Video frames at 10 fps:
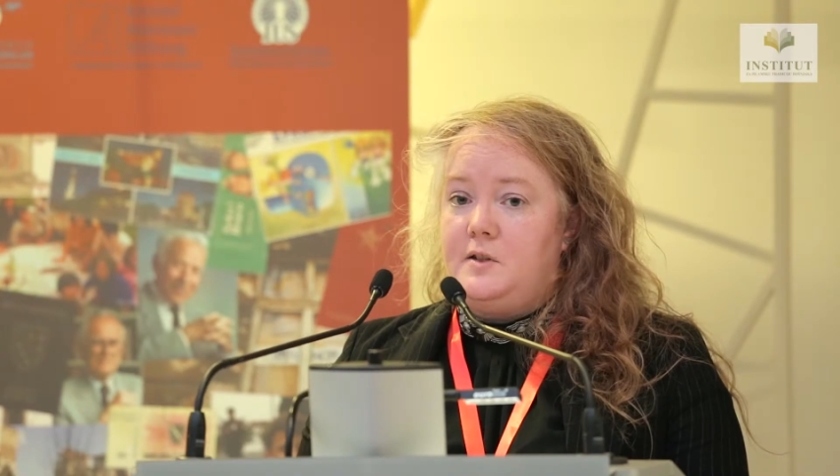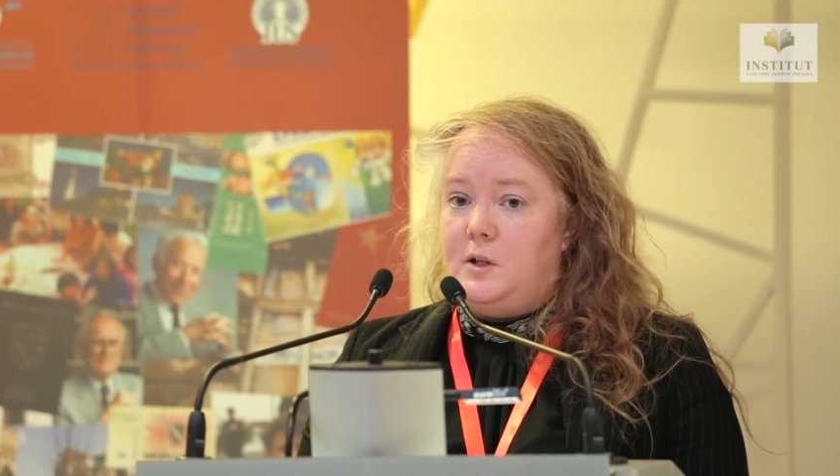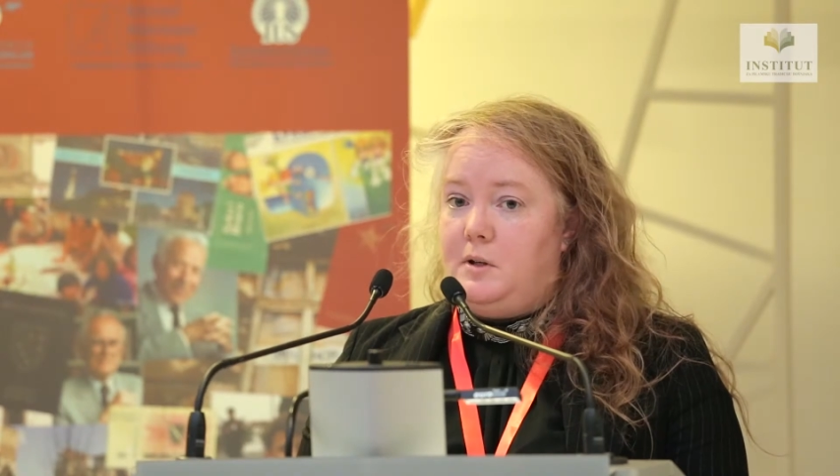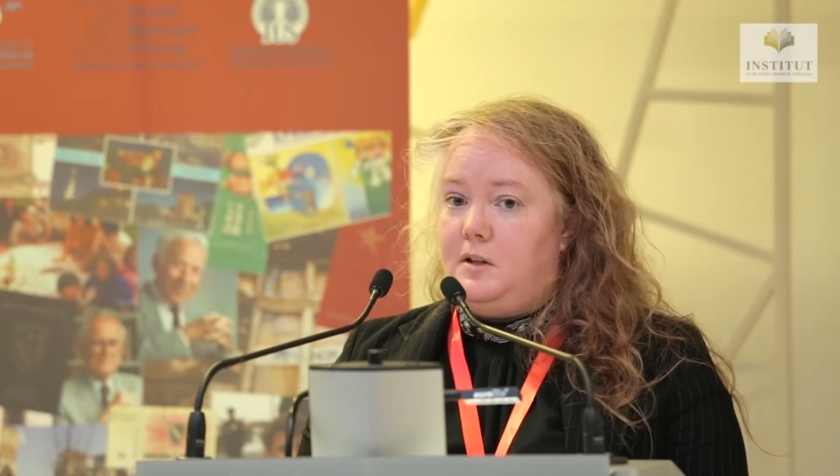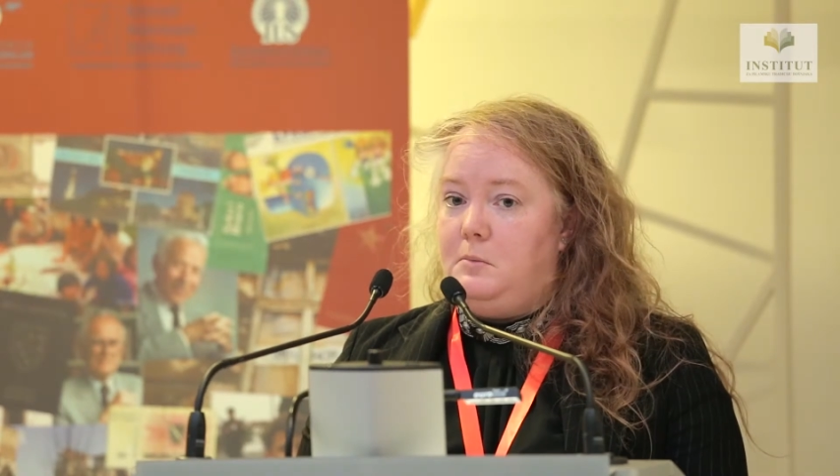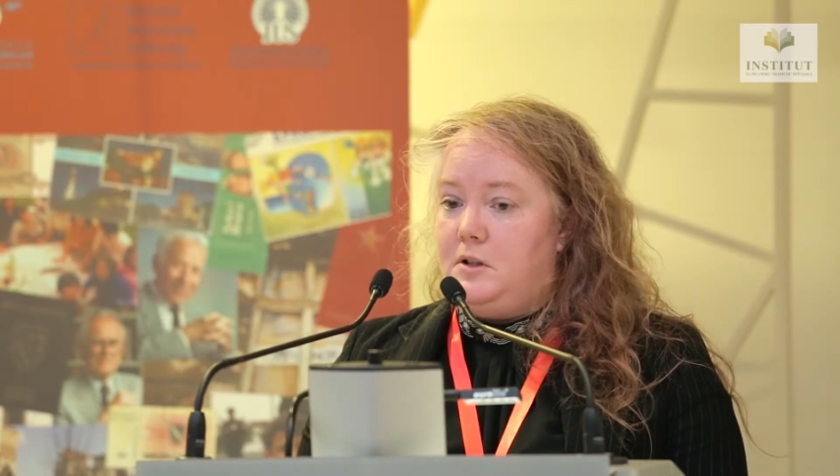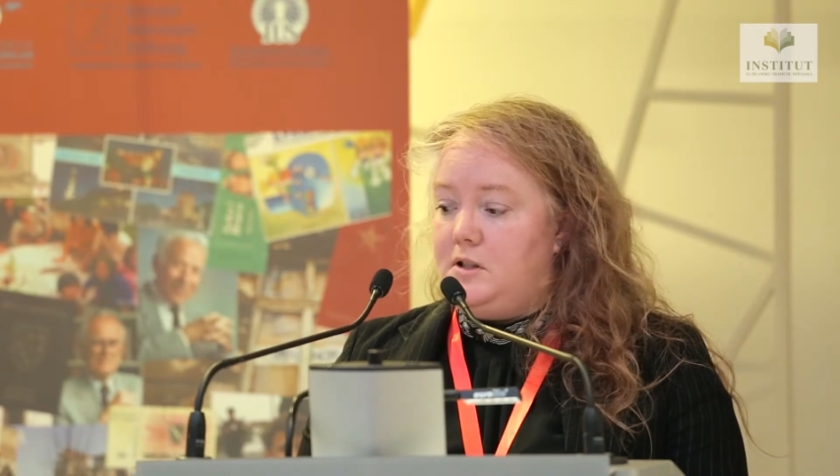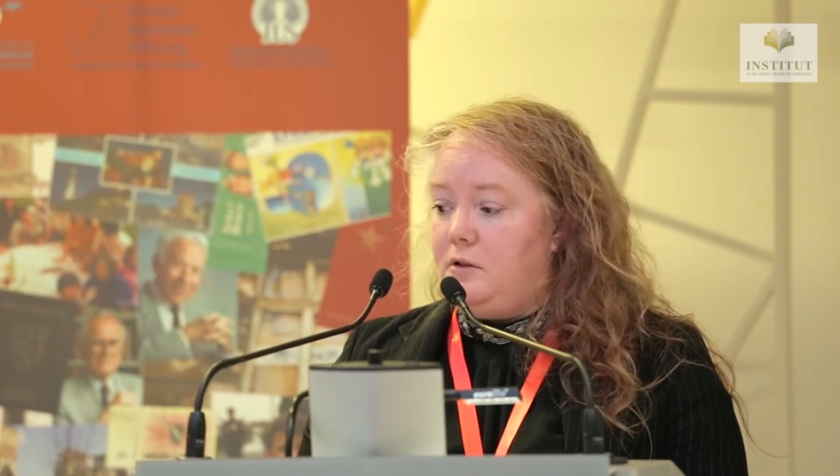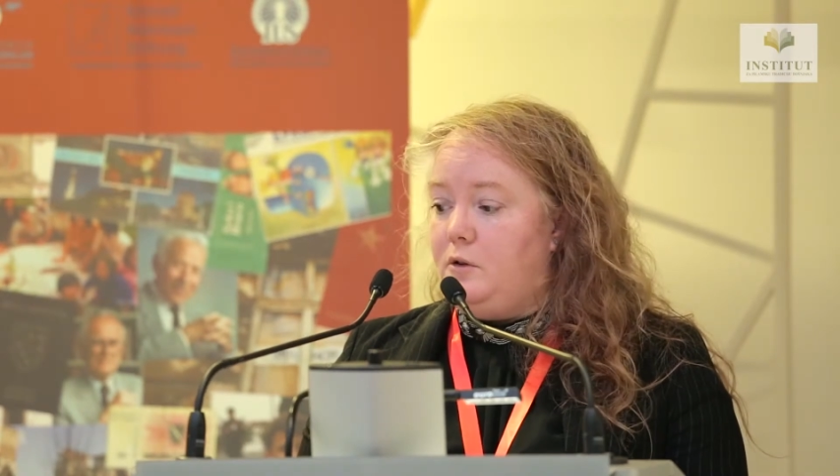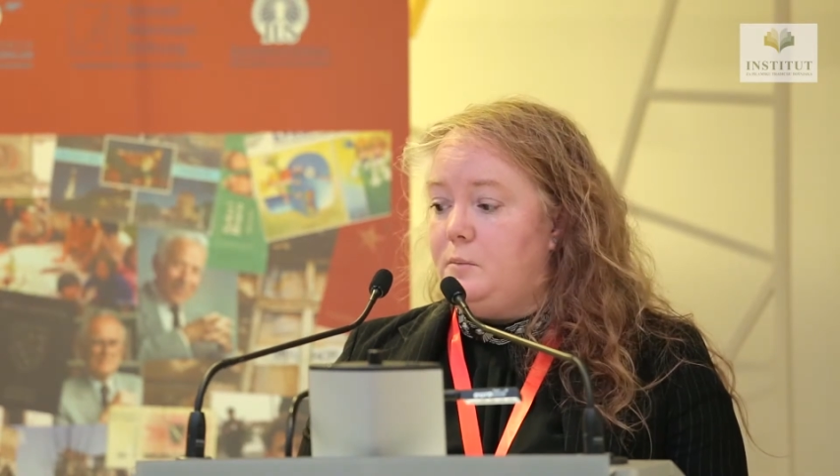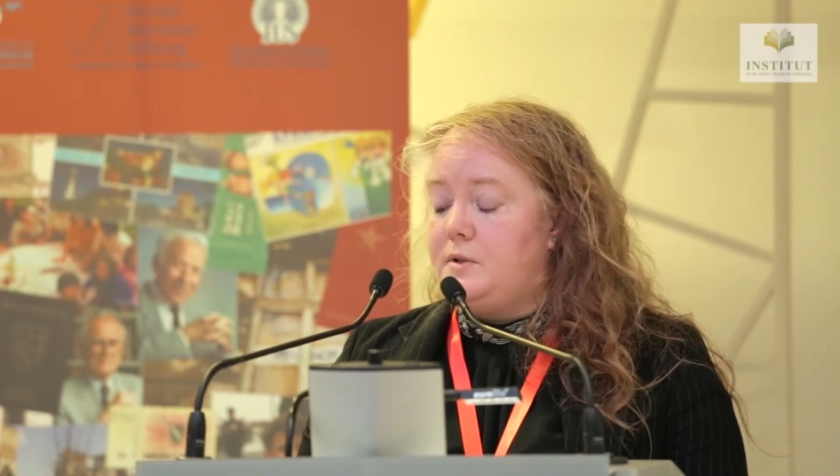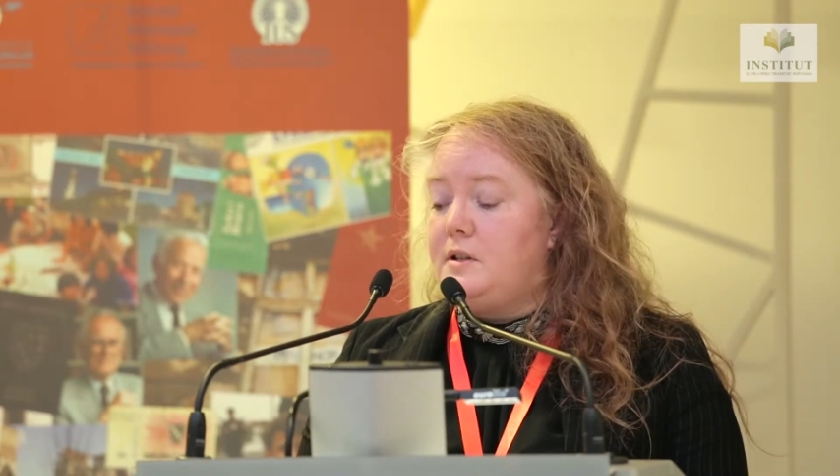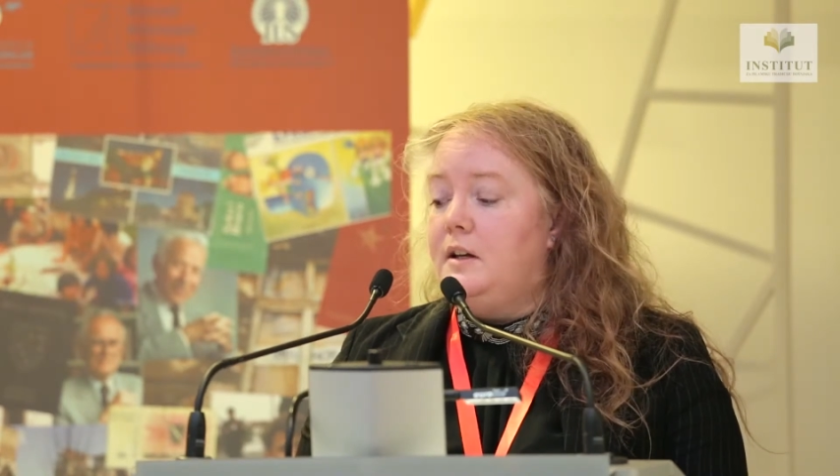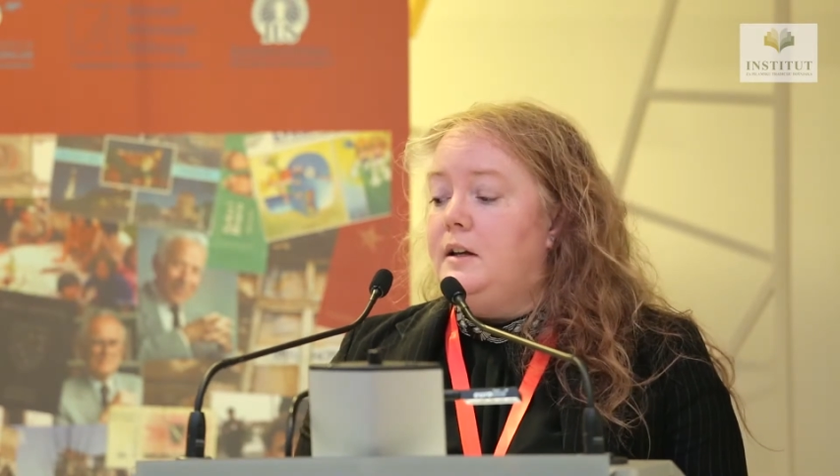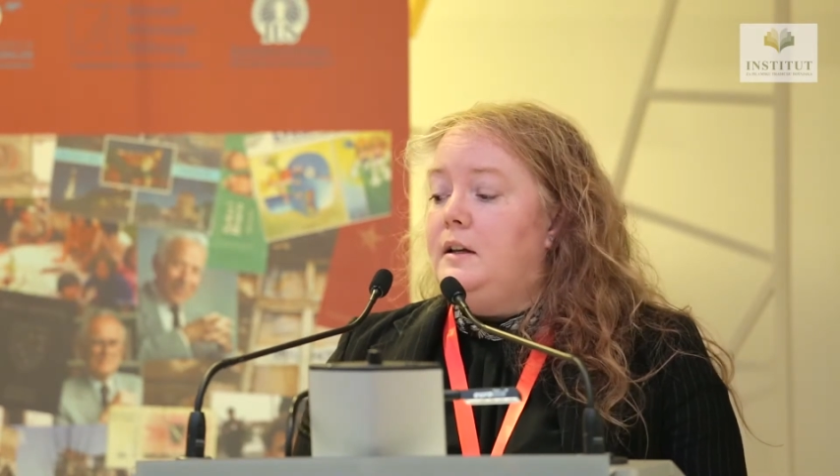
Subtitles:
Serbian community groups,